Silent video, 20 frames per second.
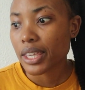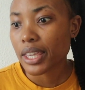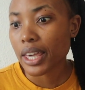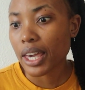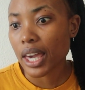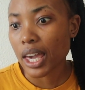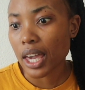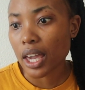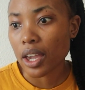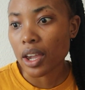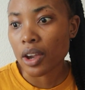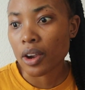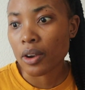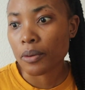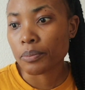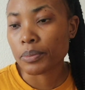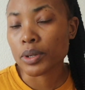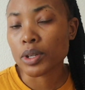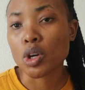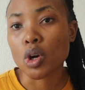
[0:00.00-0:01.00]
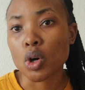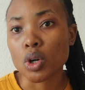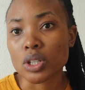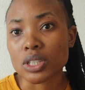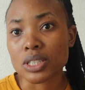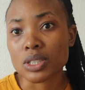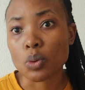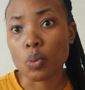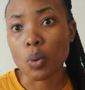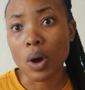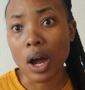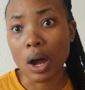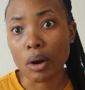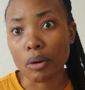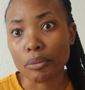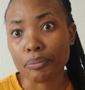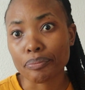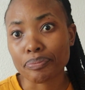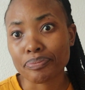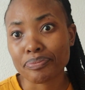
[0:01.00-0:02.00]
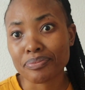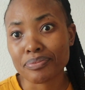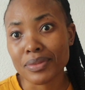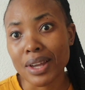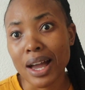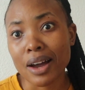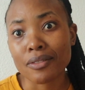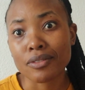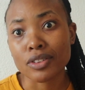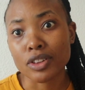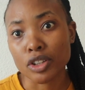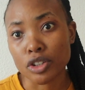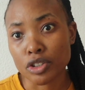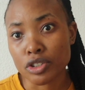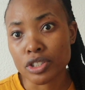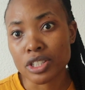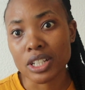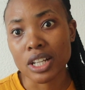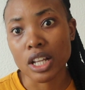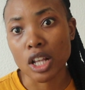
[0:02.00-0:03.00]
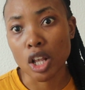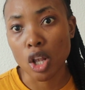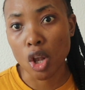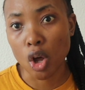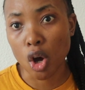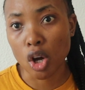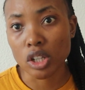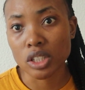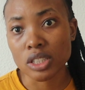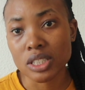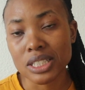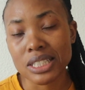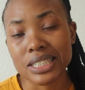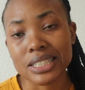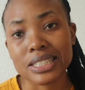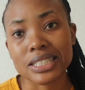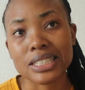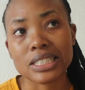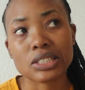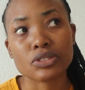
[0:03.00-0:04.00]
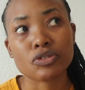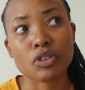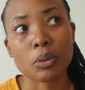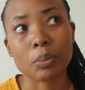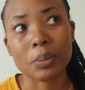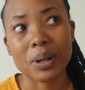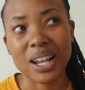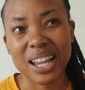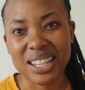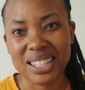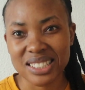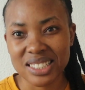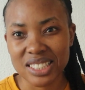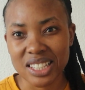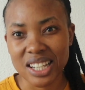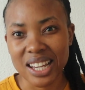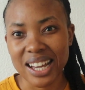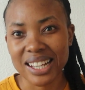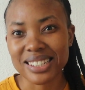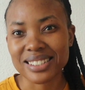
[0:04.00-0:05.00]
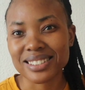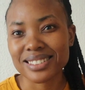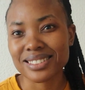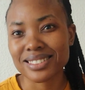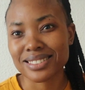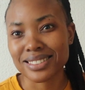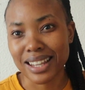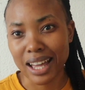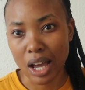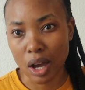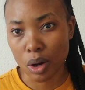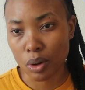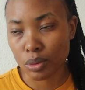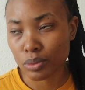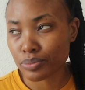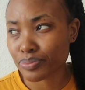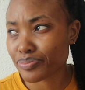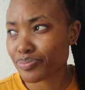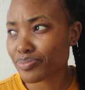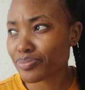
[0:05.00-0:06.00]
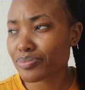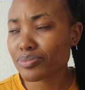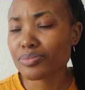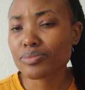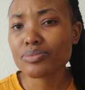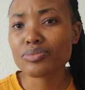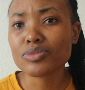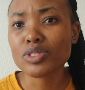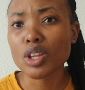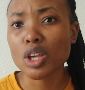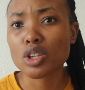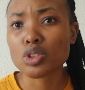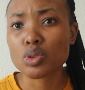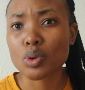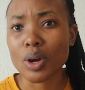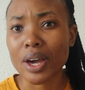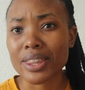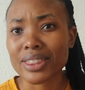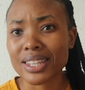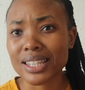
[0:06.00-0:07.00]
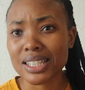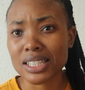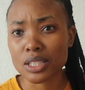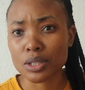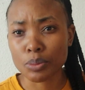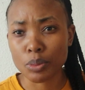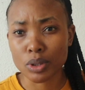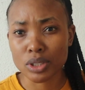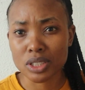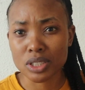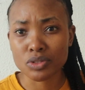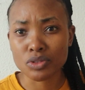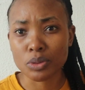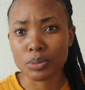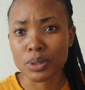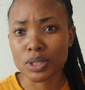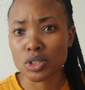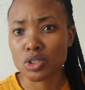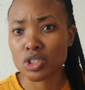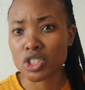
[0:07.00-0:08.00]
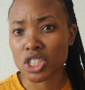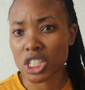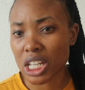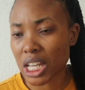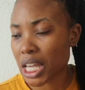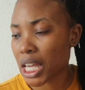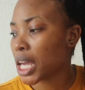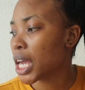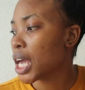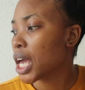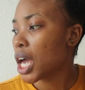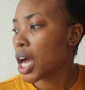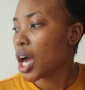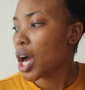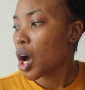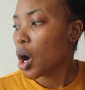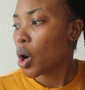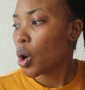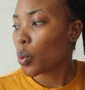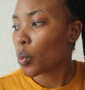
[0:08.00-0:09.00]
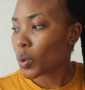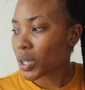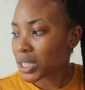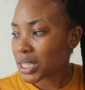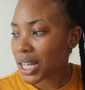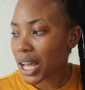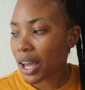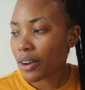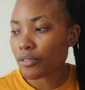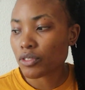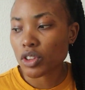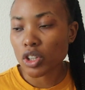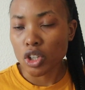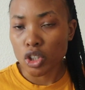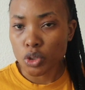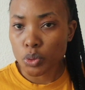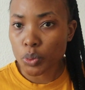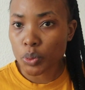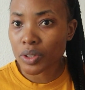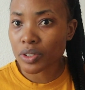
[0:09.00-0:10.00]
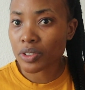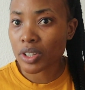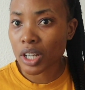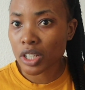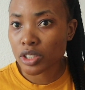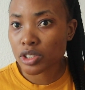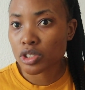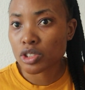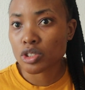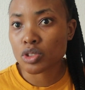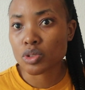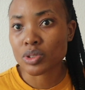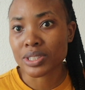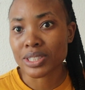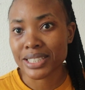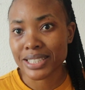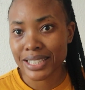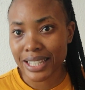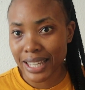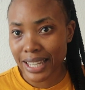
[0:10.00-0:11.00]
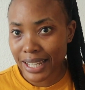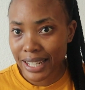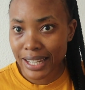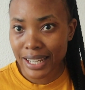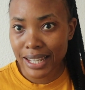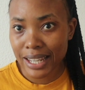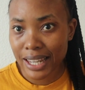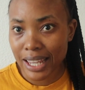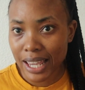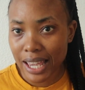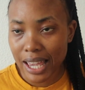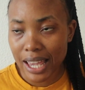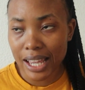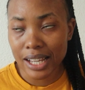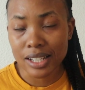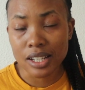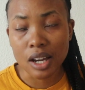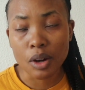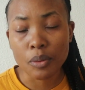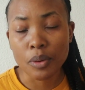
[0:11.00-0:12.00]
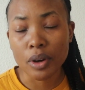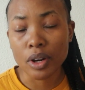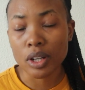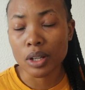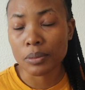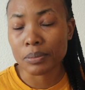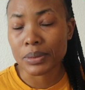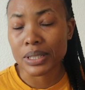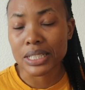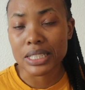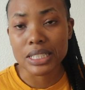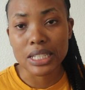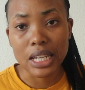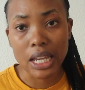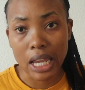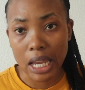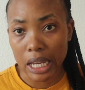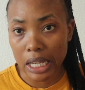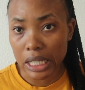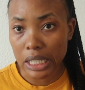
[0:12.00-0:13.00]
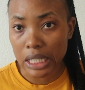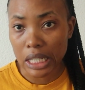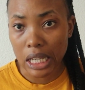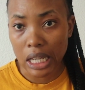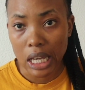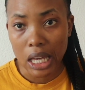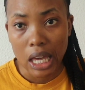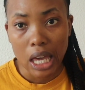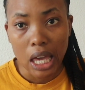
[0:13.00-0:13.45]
care, because wow, I've learned a lot since from last year until now. So I think it's important for me to share what I've learned with regards to skin and how we're gonna maintain